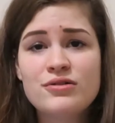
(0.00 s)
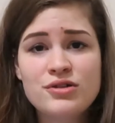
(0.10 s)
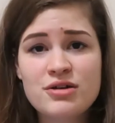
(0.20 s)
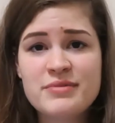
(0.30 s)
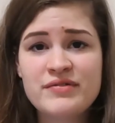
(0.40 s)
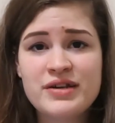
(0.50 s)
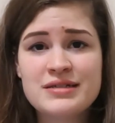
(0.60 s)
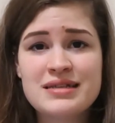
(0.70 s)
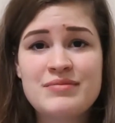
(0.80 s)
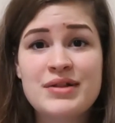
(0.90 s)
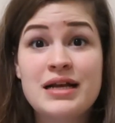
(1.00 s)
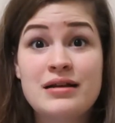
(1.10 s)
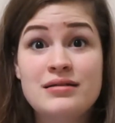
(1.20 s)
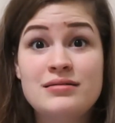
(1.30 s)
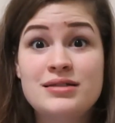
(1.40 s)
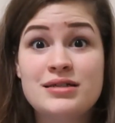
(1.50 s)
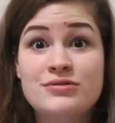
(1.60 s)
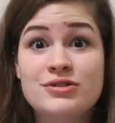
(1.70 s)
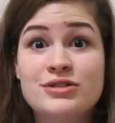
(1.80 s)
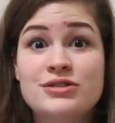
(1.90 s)
go look at my videos and I'm like no
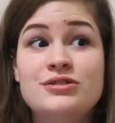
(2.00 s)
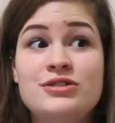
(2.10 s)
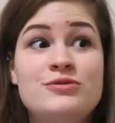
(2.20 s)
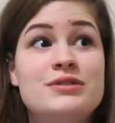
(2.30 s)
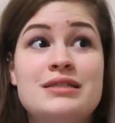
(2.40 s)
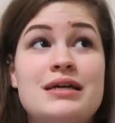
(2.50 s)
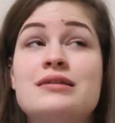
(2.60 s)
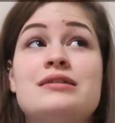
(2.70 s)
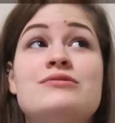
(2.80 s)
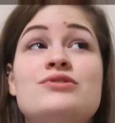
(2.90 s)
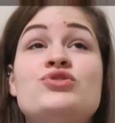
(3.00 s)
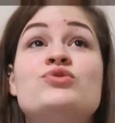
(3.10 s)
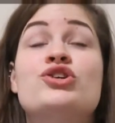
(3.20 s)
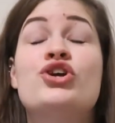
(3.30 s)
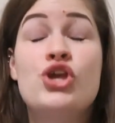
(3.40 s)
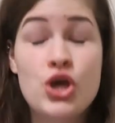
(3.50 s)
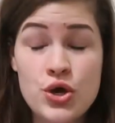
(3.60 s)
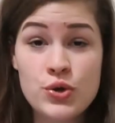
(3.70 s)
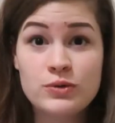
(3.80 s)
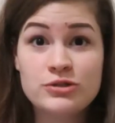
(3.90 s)
girl you was not cute you were
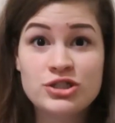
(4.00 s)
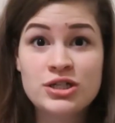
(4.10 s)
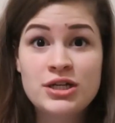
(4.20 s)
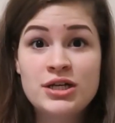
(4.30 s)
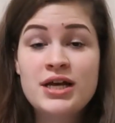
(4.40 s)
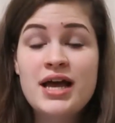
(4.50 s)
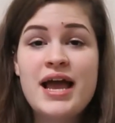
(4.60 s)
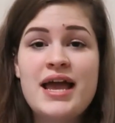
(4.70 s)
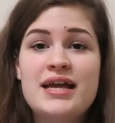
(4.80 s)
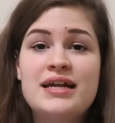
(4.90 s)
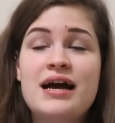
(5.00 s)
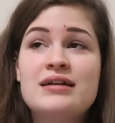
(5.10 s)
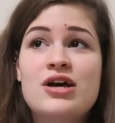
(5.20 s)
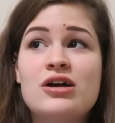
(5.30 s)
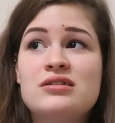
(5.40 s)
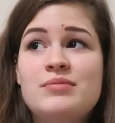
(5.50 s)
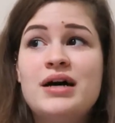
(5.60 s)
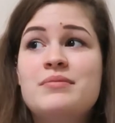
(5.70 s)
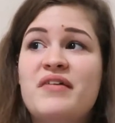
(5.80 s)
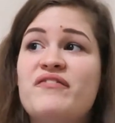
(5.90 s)
huge and I talked
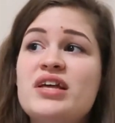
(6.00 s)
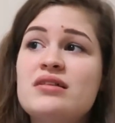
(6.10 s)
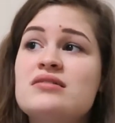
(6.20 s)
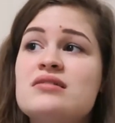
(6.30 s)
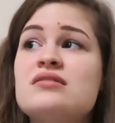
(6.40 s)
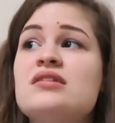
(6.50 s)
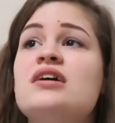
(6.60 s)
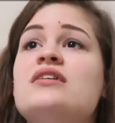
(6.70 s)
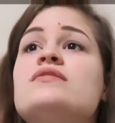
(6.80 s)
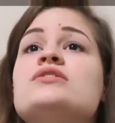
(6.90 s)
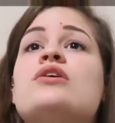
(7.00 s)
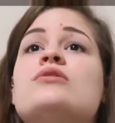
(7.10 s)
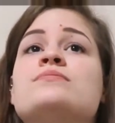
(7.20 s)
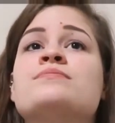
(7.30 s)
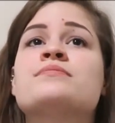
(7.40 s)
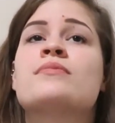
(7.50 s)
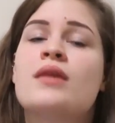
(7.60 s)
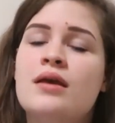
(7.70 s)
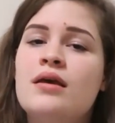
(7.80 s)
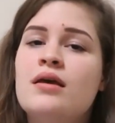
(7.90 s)
about my feelings and stuff so
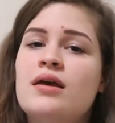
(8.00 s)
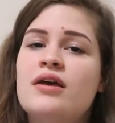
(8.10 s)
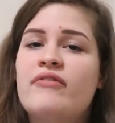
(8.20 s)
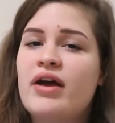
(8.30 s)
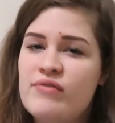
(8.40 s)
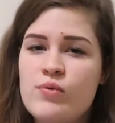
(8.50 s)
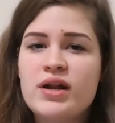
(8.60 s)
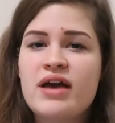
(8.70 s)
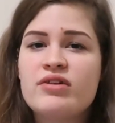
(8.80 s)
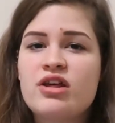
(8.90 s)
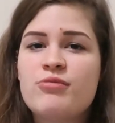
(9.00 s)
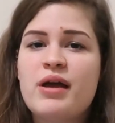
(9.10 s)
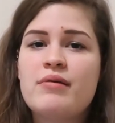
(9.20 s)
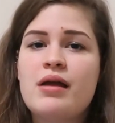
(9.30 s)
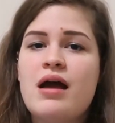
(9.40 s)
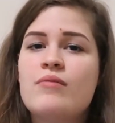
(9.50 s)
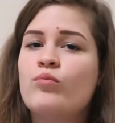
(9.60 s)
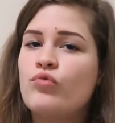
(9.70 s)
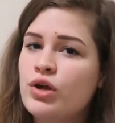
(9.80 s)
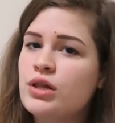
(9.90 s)
if I ever want to have another baby, I'm
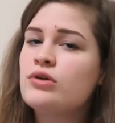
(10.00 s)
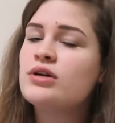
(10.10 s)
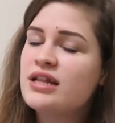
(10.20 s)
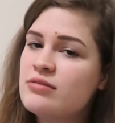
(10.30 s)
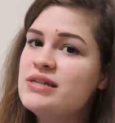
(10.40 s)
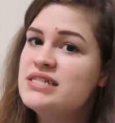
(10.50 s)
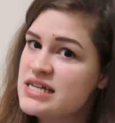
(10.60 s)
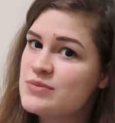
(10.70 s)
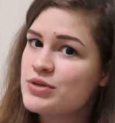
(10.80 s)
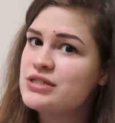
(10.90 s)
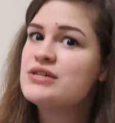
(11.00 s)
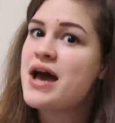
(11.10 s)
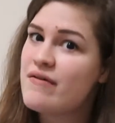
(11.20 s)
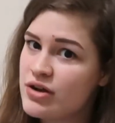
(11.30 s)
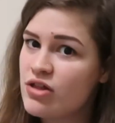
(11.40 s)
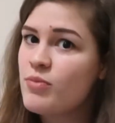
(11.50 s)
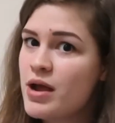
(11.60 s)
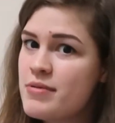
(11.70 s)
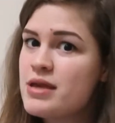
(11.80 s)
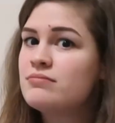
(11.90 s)
really going to have to be desperate to have another
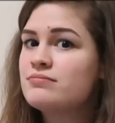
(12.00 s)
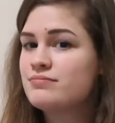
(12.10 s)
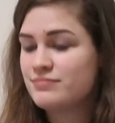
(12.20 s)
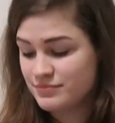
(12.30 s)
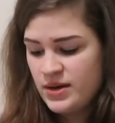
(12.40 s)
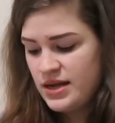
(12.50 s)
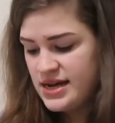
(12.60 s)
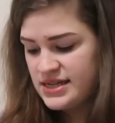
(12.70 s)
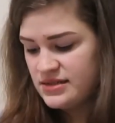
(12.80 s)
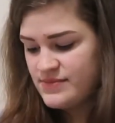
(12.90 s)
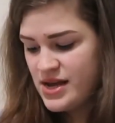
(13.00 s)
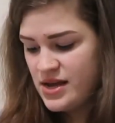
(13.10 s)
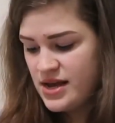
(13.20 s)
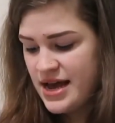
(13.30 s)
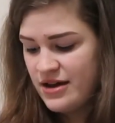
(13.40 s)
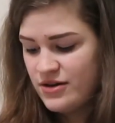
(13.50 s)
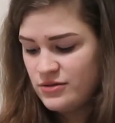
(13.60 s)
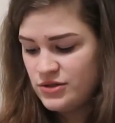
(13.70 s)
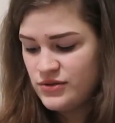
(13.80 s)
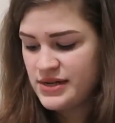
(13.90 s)
baby. Somebody asked me, how
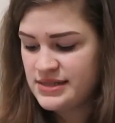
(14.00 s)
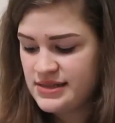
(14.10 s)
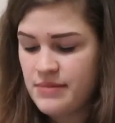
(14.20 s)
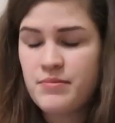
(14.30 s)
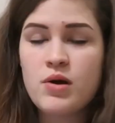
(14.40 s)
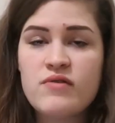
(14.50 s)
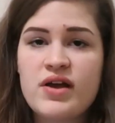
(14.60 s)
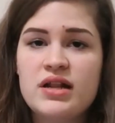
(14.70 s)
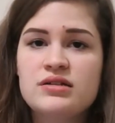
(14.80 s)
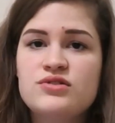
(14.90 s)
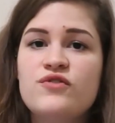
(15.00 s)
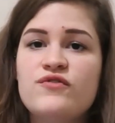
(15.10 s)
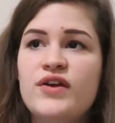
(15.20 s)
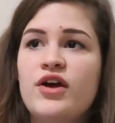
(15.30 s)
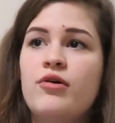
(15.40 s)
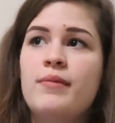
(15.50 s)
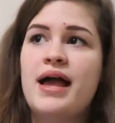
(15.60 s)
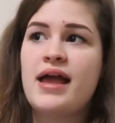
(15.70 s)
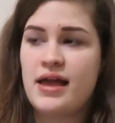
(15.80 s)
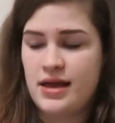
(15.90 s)
do I stay motivated to film
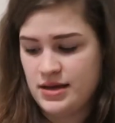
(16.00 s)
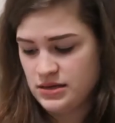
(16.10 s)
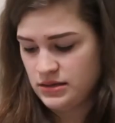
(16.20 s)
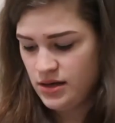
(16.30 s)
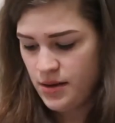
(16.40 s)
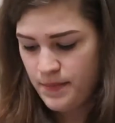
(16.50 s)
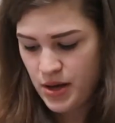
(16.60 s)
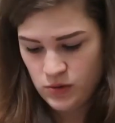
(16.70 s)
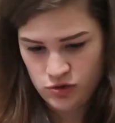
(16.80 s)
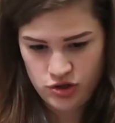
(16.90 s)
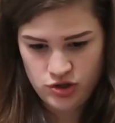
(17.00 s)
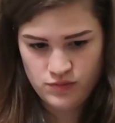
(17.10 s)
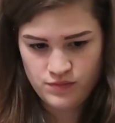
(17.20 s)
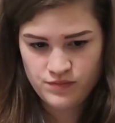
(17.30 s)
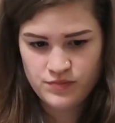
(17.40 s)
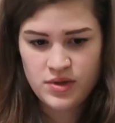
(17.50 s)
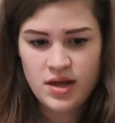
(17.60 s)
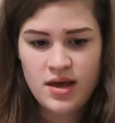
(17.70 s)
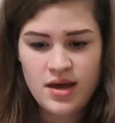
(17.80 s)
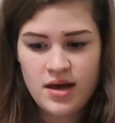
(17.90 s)
and post?
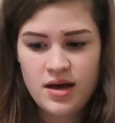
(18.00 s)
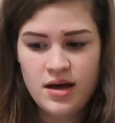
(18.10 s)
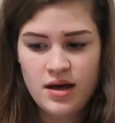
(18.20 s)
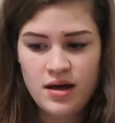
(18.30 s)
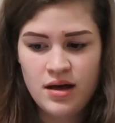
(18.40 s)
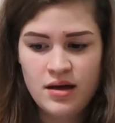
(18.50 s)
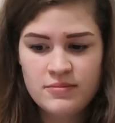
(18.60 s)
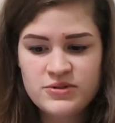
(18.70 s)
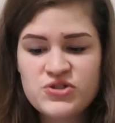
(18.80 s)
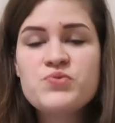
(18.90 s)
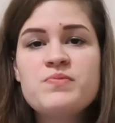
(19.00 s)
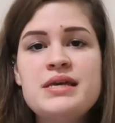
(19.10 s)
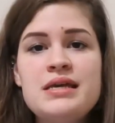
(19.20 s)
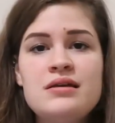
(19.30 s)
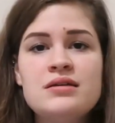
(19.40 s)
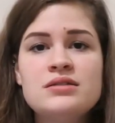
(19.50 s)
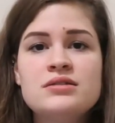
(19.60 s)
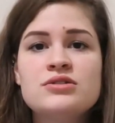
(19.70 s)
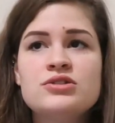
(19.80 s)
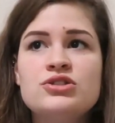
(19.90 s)
Um, to me,
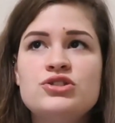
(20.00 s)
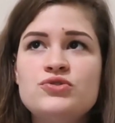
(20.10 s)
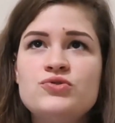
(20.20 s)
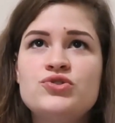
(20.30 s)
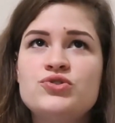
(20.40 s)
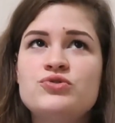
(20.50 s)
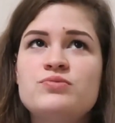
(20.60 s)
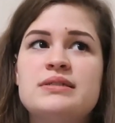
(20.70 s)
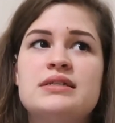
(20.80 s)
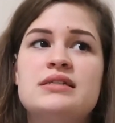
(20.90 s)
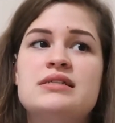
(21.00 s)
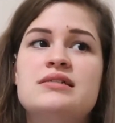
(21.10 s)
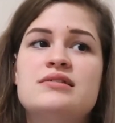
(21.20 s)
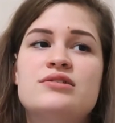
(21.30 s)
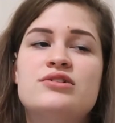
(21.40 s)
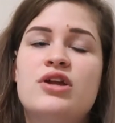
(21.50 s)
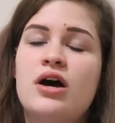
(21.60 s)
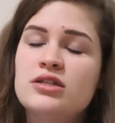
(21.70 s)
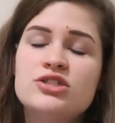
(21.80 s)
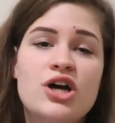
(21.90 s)
YouTube is
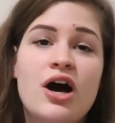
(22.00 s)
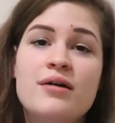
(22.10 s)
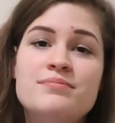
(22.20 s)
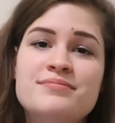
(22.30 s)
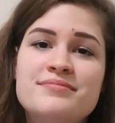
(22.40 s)
not a job.